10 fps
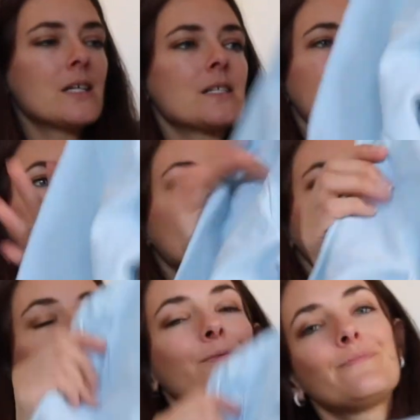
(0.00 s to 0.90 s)

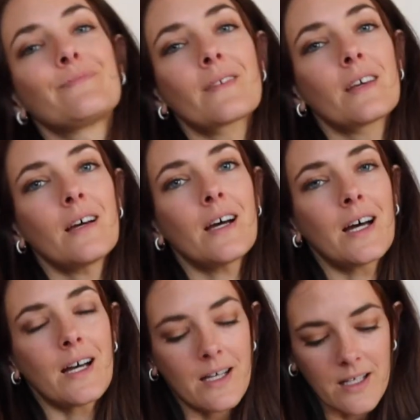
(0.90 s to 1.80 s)
So
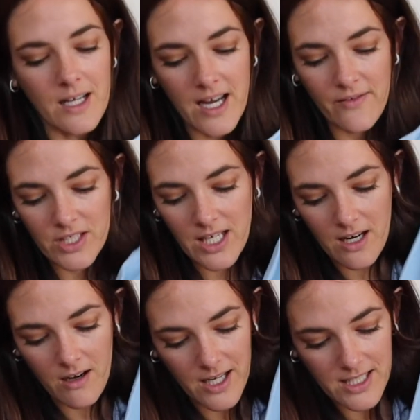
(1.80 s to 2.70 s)
uh, I haven't
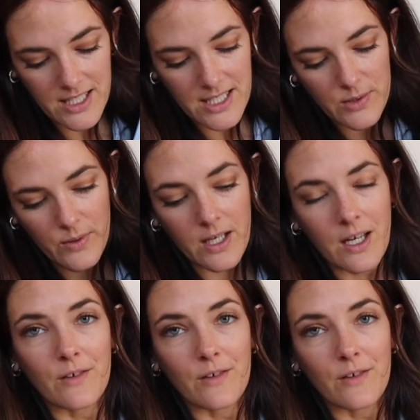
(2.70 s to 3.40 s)
yet ironed this one.